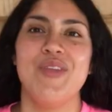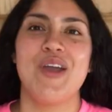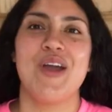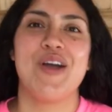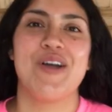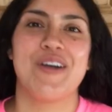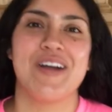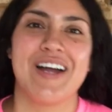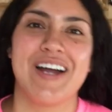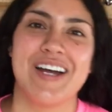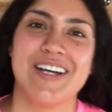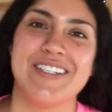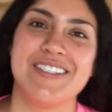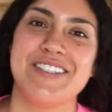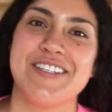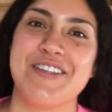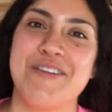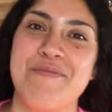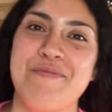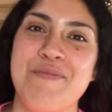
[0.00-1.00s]
Alright guys,
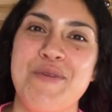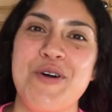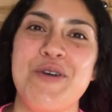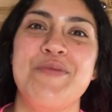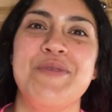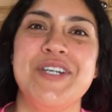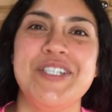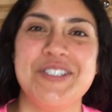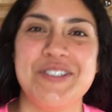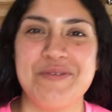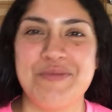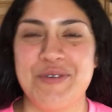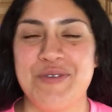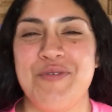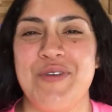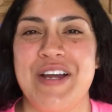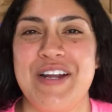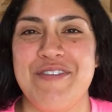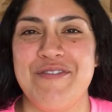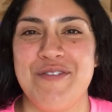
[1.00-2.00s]
the moment you've been
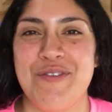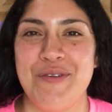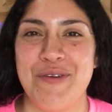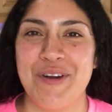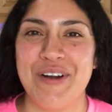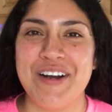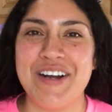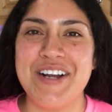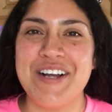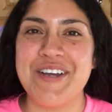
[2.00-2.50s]
waiting for.